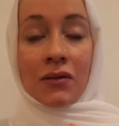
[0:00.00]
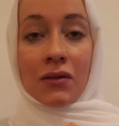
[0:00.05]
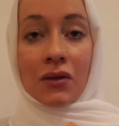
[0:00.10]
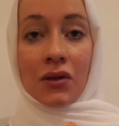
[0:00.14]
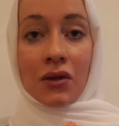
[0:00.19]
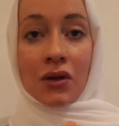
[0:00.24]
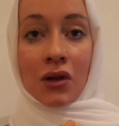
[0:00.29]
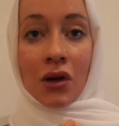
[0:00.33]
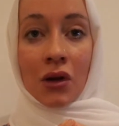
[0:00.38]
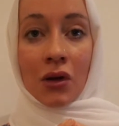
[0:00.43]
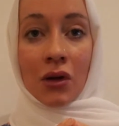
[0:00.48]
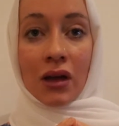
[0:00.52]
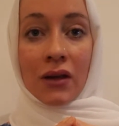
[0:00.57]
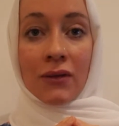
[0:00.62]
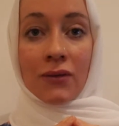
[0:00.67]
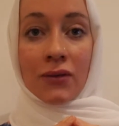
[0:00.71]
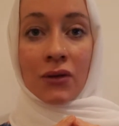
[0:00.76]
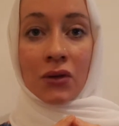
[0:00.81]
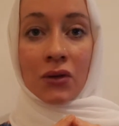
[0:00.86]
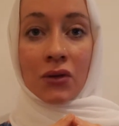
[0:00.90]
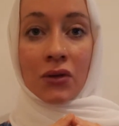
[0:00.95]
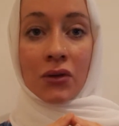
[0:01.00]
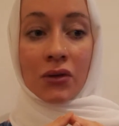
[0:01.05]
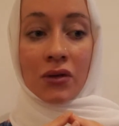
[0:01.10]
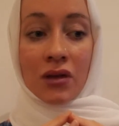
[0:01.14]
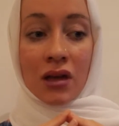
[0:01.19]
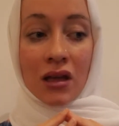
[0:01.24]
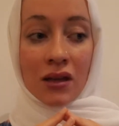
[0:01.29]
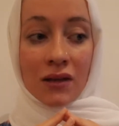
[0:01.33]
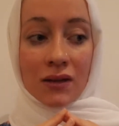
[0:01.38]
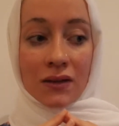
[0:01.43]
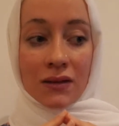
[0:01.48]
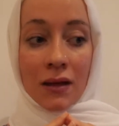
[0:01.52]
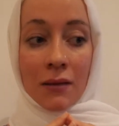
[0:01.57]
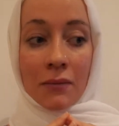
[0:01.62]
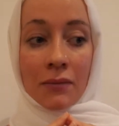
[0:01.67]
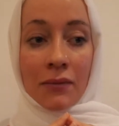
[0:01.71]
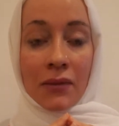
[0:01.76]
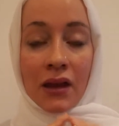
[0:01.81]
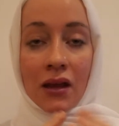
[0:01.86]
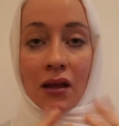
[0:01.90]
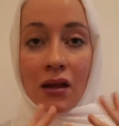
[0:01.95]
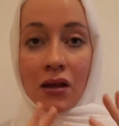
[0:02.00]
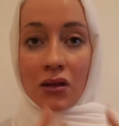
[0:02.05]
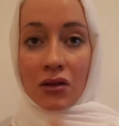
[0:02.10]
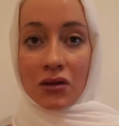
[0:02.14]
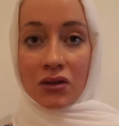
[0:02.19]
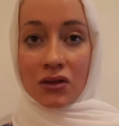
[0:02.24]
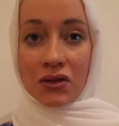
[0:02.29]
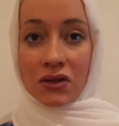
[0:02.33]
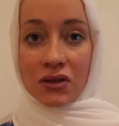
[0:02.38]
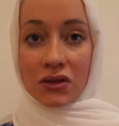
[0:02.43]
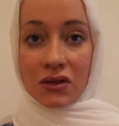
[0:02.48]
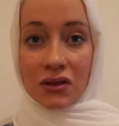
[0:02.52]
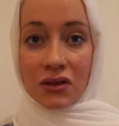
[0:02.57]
if you're doing something good,